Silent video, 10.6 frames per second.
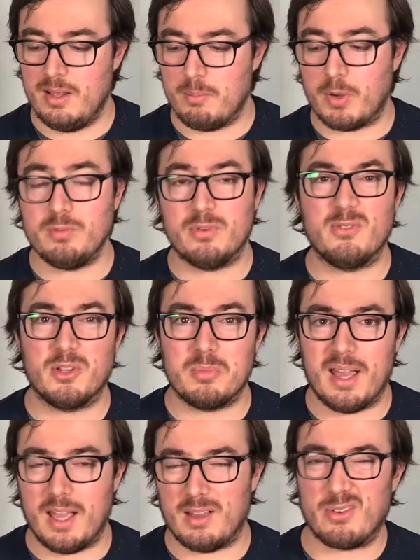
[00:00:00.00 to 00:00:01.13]
Both of them
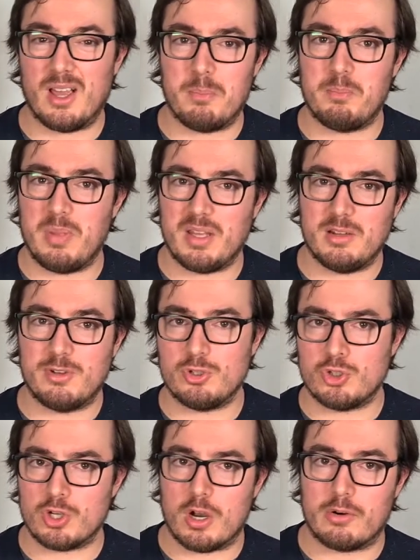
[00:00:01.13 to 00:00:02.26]
have a bit of a
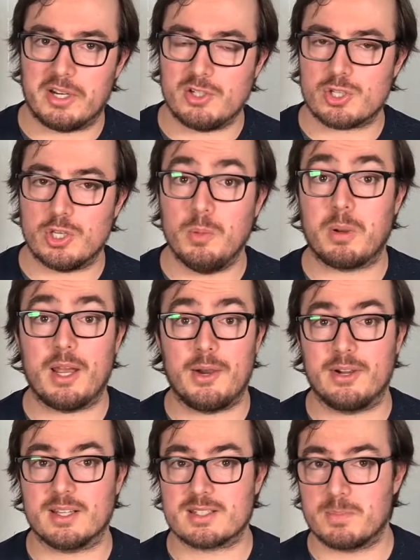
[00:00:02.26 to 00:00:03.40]
jarring 2-player
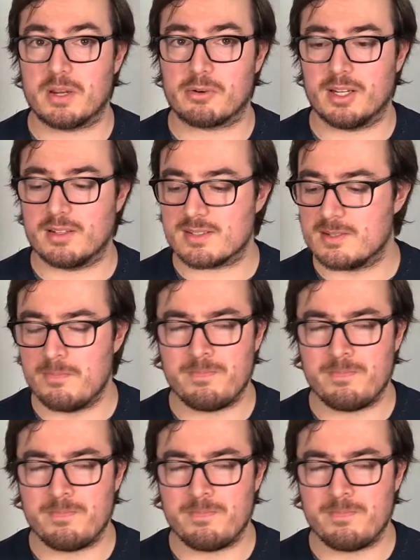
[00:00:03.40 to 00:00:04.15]
experience.